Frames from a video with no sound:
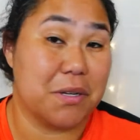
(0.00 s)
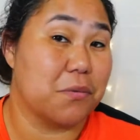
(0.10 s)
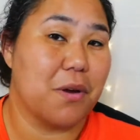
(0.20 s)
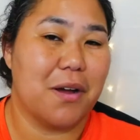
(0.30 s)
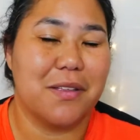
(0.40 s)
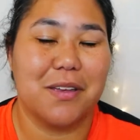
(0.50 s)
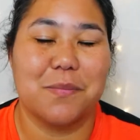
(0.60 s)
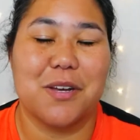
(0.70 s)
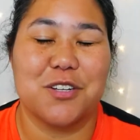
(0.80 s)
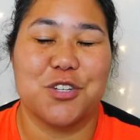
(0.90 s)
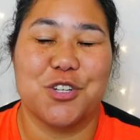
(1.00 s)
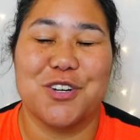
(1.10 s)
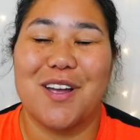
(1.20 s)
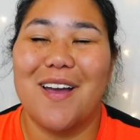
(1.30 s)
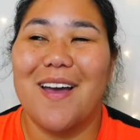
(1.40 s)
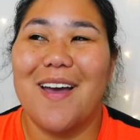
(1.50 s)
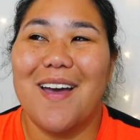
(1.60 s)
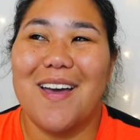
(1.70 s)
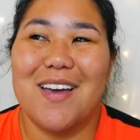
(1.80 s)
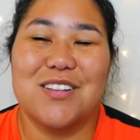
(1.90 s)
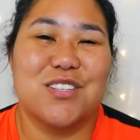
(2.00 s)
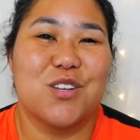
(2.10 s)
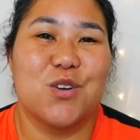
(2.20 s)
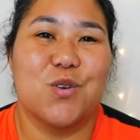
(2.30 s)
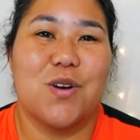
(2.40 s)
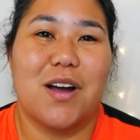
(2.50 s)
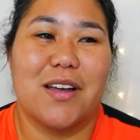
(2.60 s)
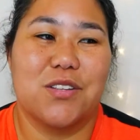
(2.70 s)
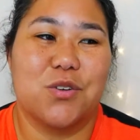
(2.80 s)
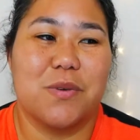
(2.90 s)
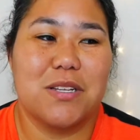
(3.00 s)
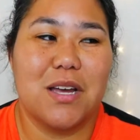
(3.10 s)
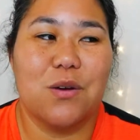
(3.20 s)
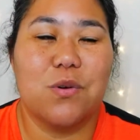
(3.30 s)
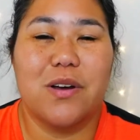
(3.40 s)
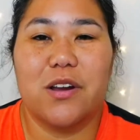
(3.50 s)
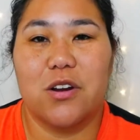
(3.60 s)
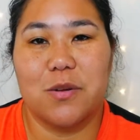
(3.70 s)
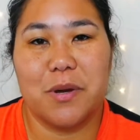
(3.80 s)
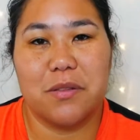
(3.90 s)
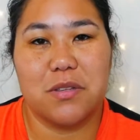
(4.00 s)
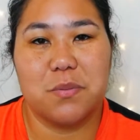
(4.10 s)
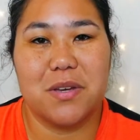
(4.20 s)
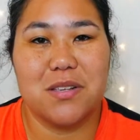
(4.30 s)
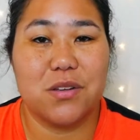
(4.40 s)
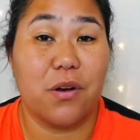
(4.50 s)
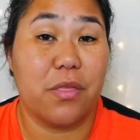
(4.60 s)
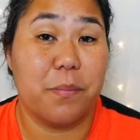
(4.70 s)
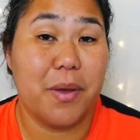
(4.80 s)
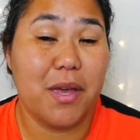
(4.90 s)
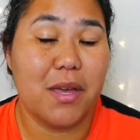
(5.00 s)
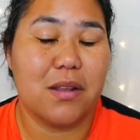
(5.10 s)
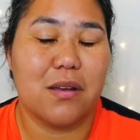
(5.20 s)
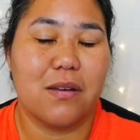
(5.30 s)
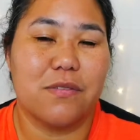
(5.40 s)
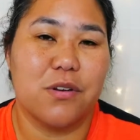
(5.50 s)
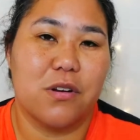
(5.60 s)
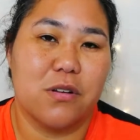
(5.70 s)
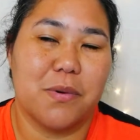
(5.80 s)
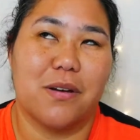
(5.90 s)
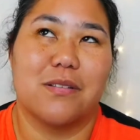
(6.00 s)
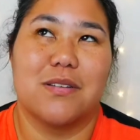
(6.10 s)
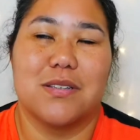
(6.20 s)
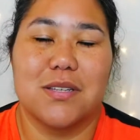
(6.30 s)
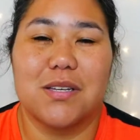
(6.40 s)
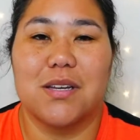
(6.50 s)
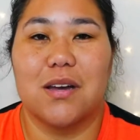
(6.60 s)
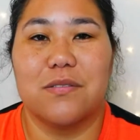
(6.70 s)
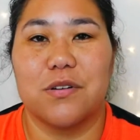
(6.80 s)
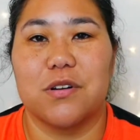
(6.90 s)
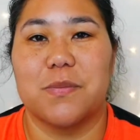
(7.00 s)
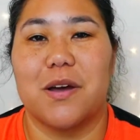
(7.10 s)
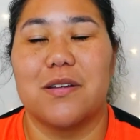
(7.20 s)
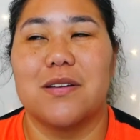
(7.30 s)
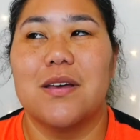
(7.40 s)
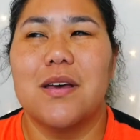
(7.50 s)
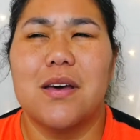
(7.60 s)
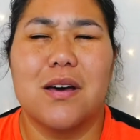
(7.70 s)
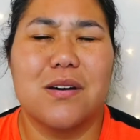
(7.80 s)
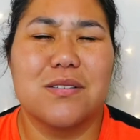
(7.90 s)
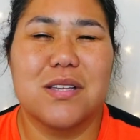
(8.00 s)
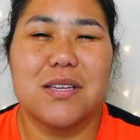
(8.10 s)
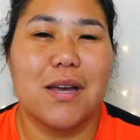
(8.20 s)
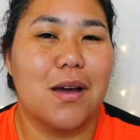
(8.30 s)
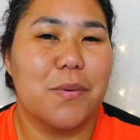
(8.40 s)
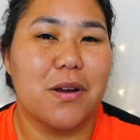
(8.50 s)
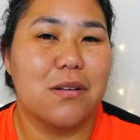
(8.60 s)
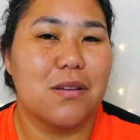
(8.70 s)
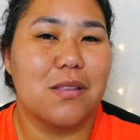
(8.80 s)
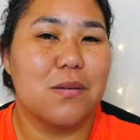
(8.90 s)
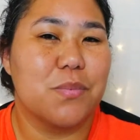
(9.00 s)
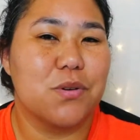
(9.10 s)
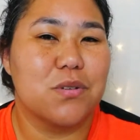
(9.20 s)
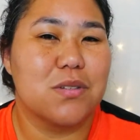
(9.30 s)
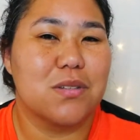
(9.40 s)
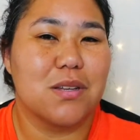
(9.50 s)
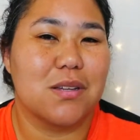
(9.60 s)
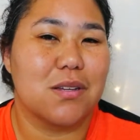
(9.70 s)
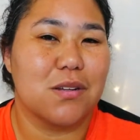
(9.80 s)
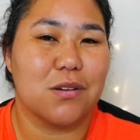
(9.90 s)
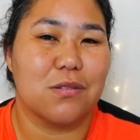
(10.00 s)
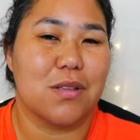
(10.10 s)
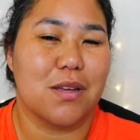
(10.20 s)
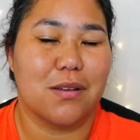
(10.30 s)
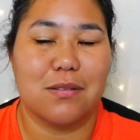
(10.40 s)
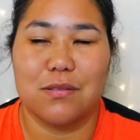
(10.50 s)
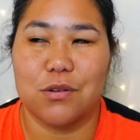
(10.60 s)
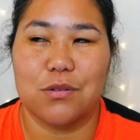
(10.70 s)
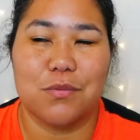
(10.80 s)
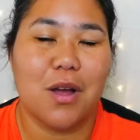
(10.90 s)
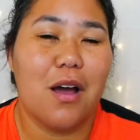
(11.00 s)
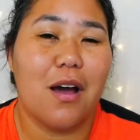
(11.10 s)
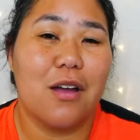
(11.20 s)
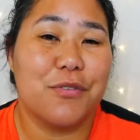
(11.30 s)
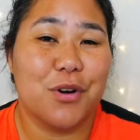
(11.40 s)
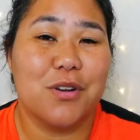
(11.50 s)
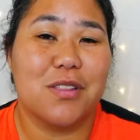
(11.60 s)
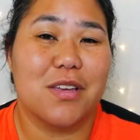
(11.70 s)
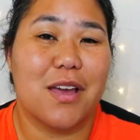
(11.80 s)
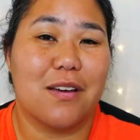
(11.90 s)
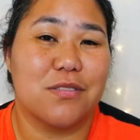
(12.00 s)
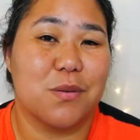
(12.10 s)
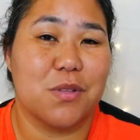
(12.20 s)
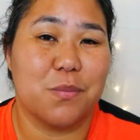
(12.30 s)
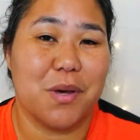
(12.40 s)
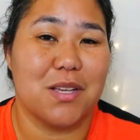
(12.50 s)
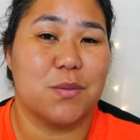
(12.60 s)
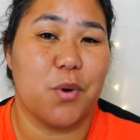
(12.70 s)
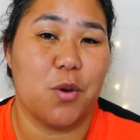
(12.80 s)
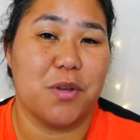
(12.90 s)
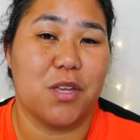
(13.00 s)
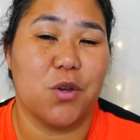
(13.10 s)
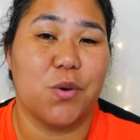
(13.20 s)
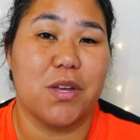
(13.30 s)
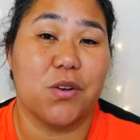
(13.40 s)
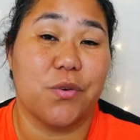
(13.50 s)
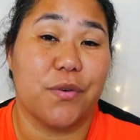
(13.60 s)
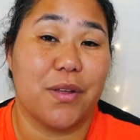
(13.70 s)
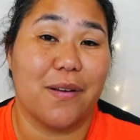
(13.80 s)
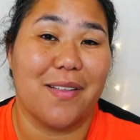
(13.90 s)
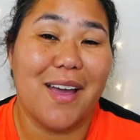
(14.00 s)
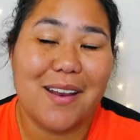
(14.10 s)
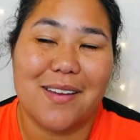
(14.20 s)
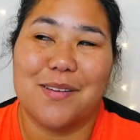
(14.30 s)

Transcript: Raleigh, I'm not sure. And so I told my dad, well, I heard about this place called The Pit. Have you heard about it? And he's like, yeah, I've heard about it. I was like, yeah, apparently the boasts, like, you know, they, or I've heard that they have some of the best barbecue in North Carolina.